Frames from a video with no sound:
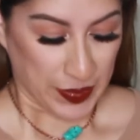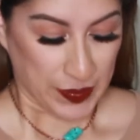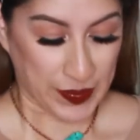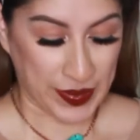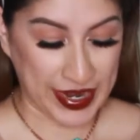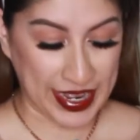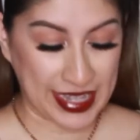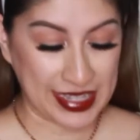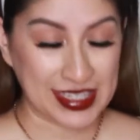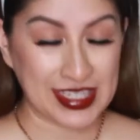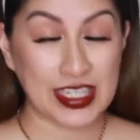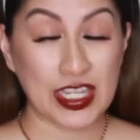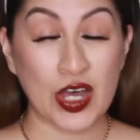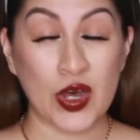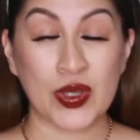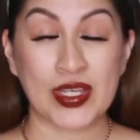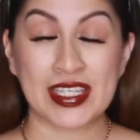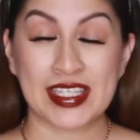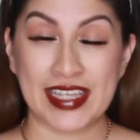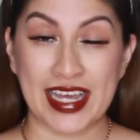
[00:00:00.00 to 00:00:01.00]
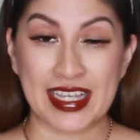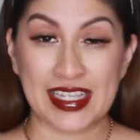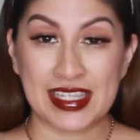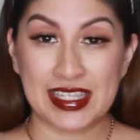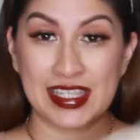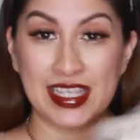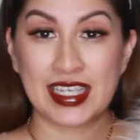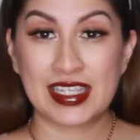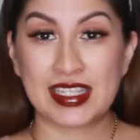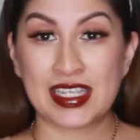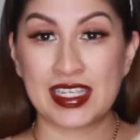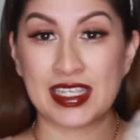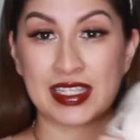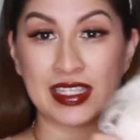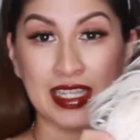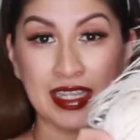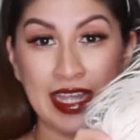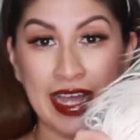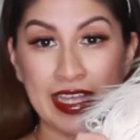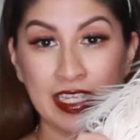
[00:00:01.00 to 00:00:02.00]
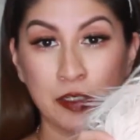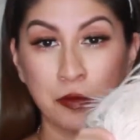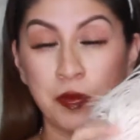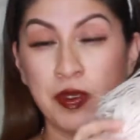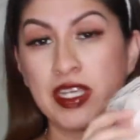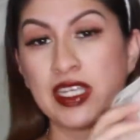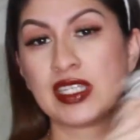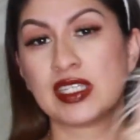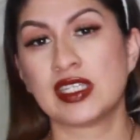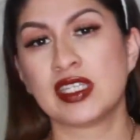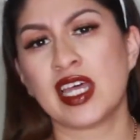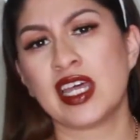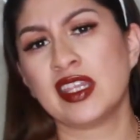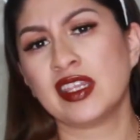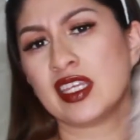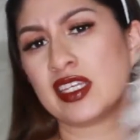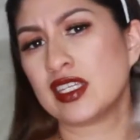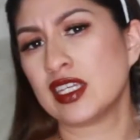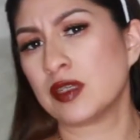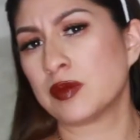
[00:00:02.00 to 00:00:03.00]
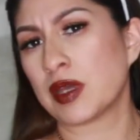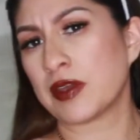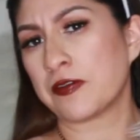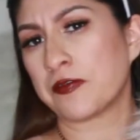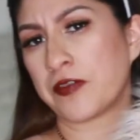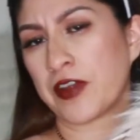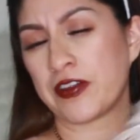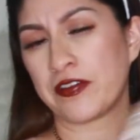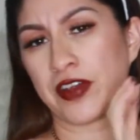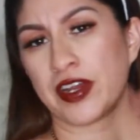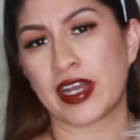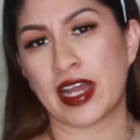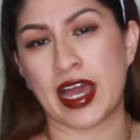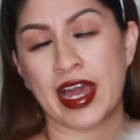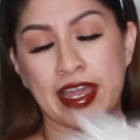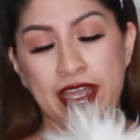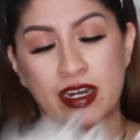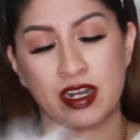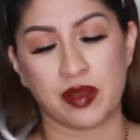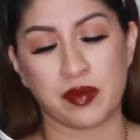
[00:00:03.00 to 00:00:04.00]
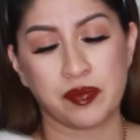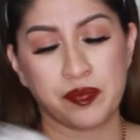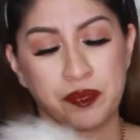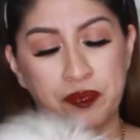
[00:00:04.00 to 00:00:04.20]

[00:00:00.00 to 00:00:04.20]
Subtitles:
But yeah, so yes, this is the last piece, and this is my favorite item